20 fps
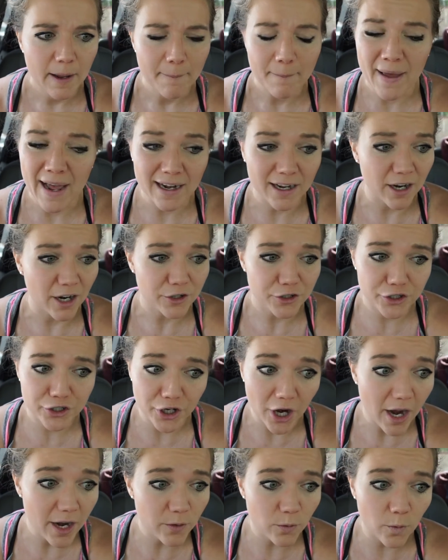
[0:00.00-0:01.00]
Matt got
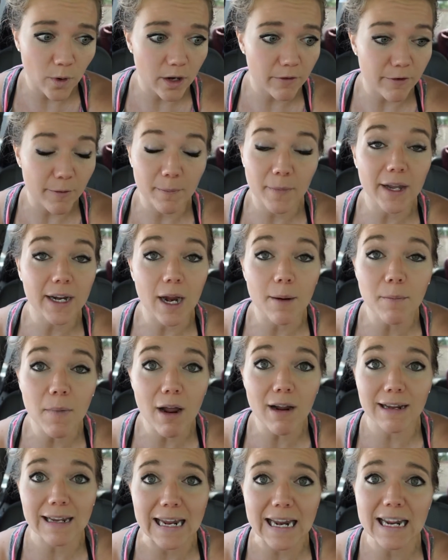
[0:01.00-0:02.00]
shot in one of them. Like, I'm
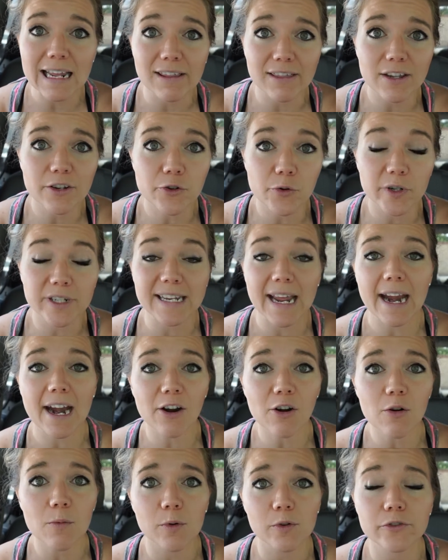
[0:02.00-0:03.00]
not kidding. These were
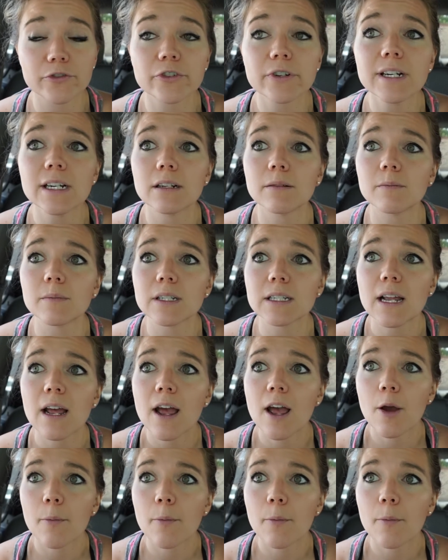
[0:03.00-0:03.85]
terrible dreams.